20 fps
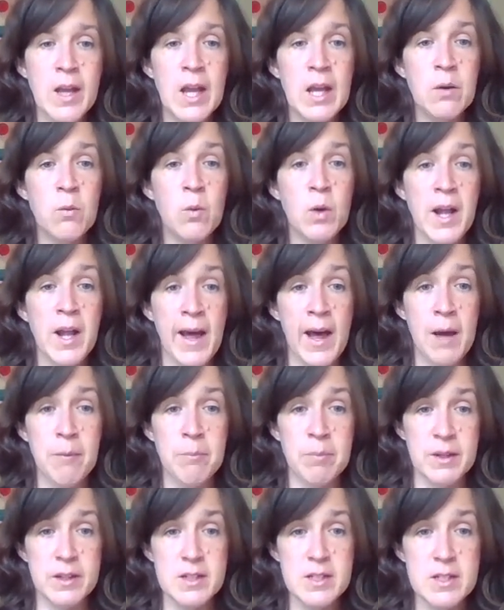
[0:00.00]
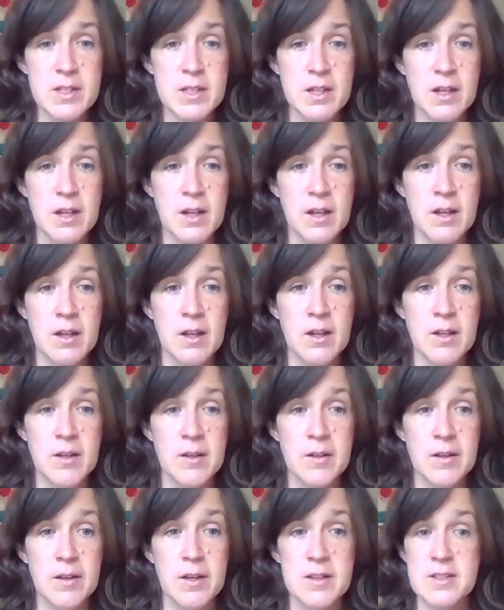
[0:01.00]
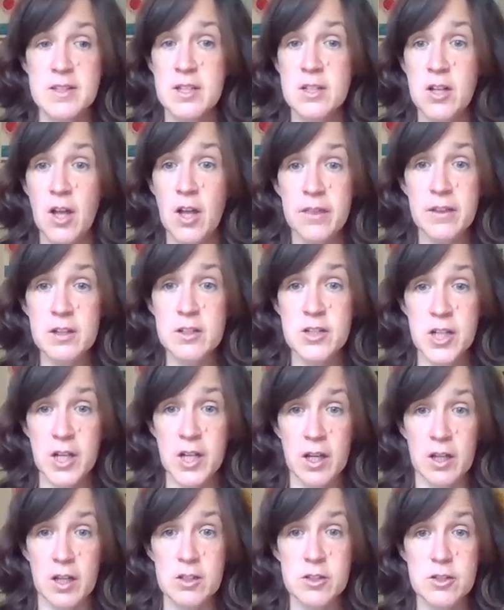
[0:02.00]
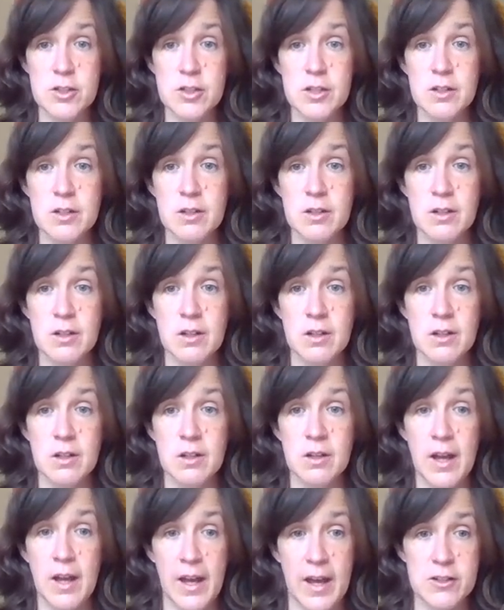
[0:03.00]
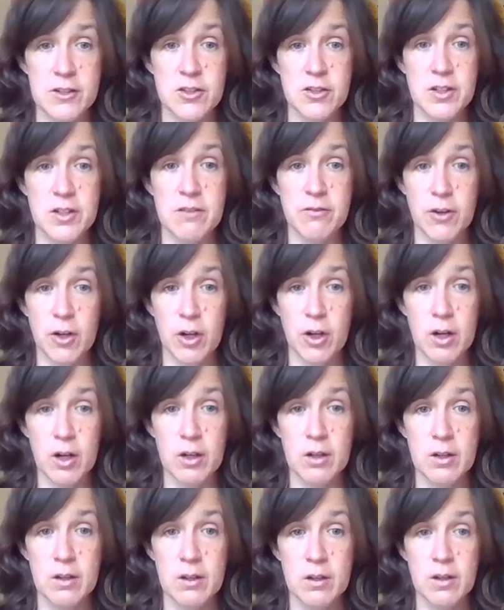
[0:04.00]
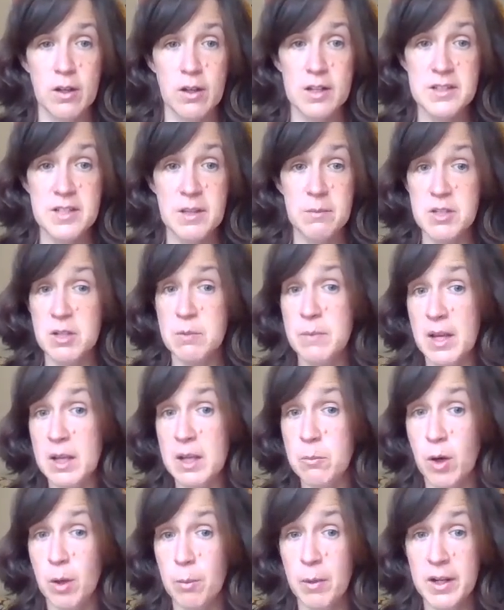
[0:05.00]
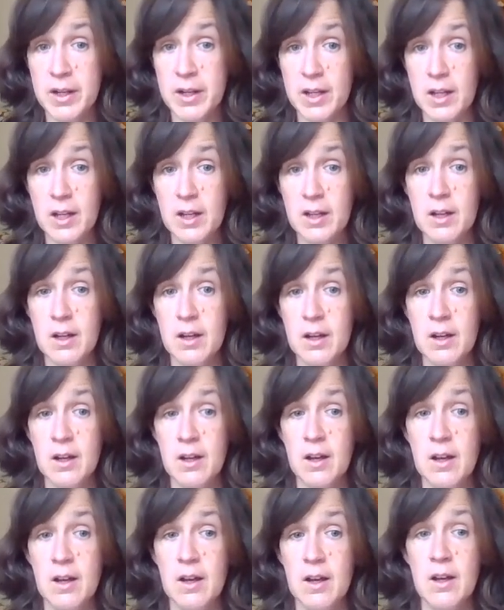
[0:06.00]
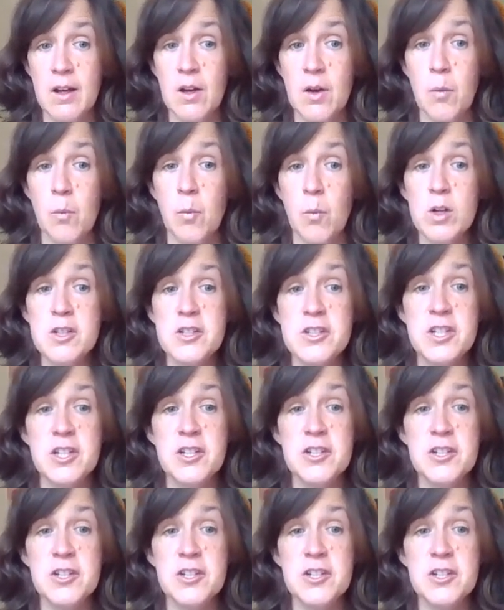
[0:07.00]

And what happened is that nothing changed actually for her, except she made more money. What she